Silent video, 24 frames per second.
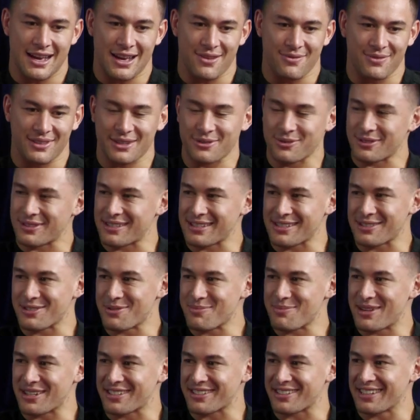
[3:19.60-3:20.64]
um, there was there's
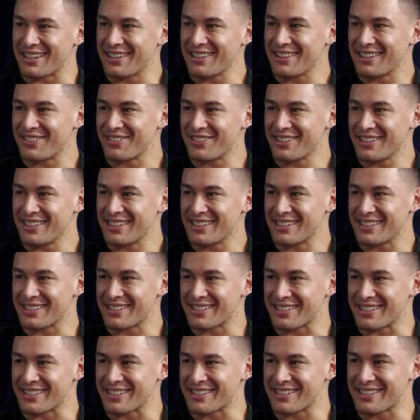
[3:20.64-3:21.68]
not much down there really.
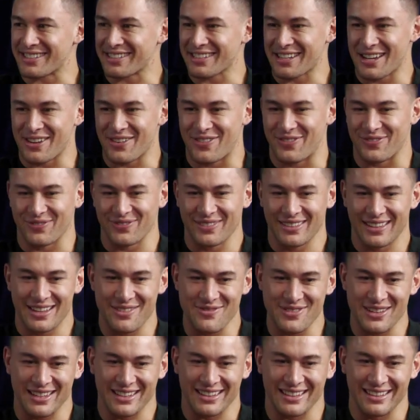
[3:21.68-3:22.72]
It's just um,
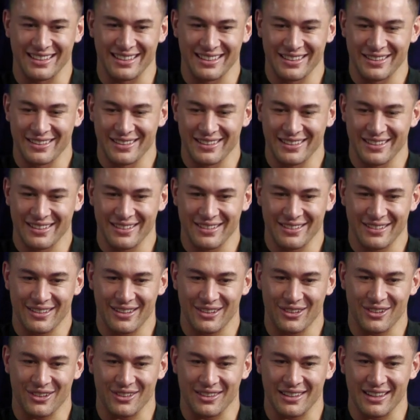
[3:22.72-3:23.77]
I mean
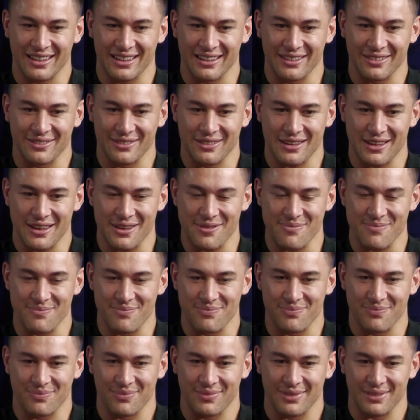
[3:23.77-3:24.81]
a lot of the
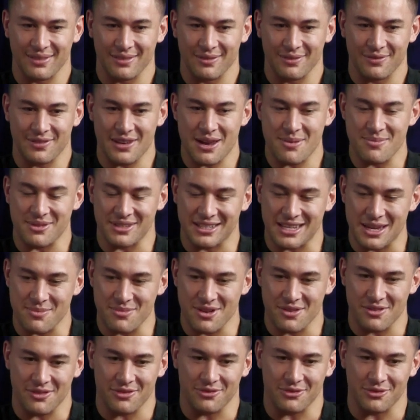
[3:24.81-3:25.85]
um, families
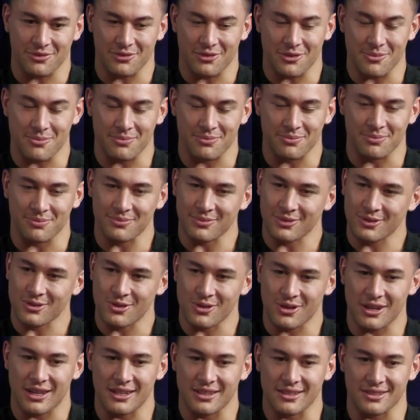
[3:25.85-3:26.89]
came over from, from
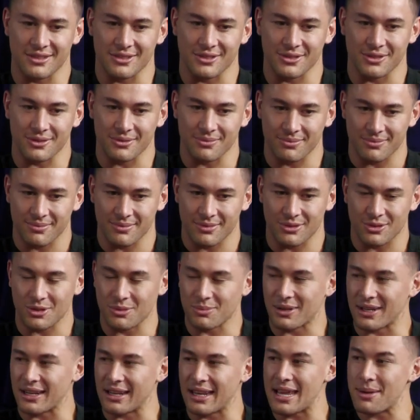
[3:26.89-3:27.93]
Cook Islands to
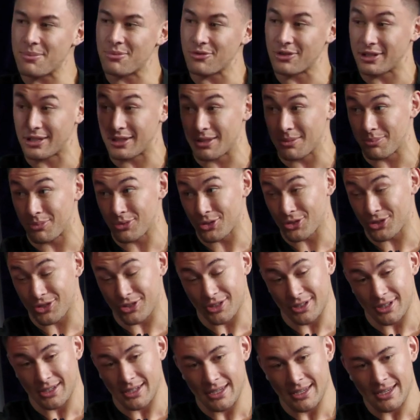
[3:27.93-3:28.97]
do a bit yeah. of labouring in the
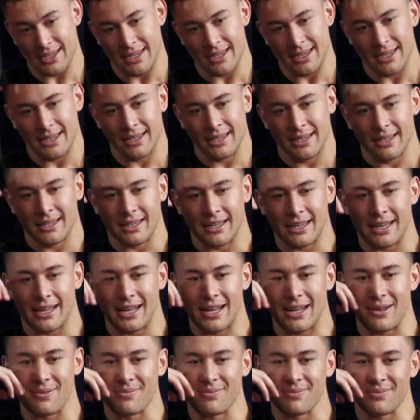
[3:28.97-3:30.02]
bush.
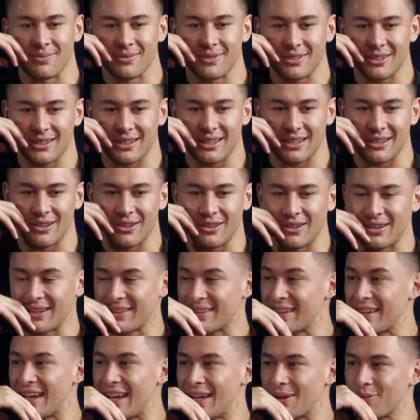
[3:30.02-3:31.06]
Um, so they're a
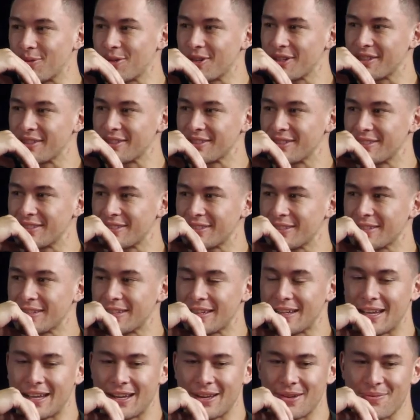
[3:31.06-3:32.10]
lot they're hard workers,
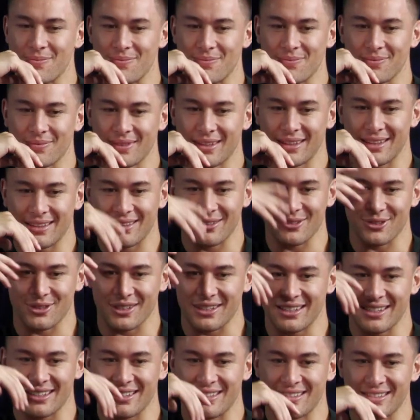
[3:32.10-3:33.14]
um, and then all
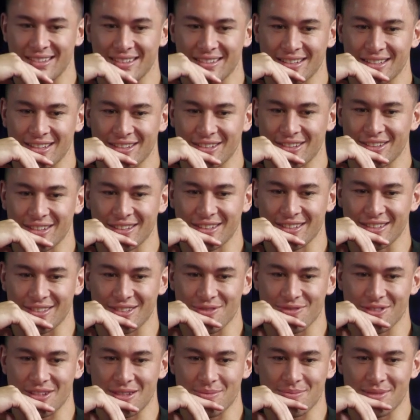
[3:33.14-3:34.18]
the kids uh, you know there's
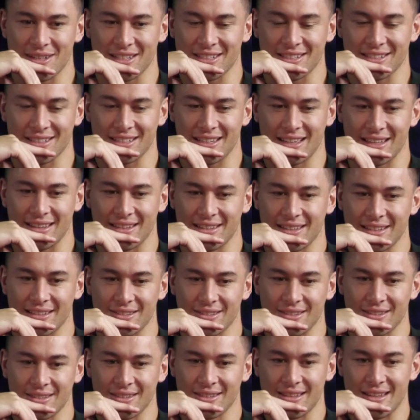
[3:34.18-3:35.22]
not really much other
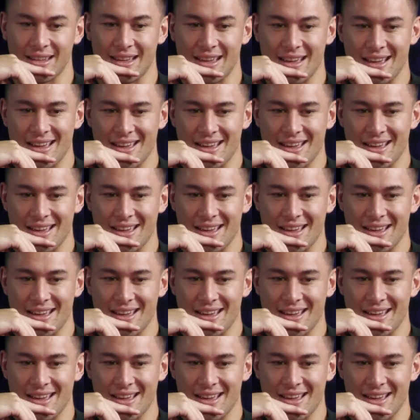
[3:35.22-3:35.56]
than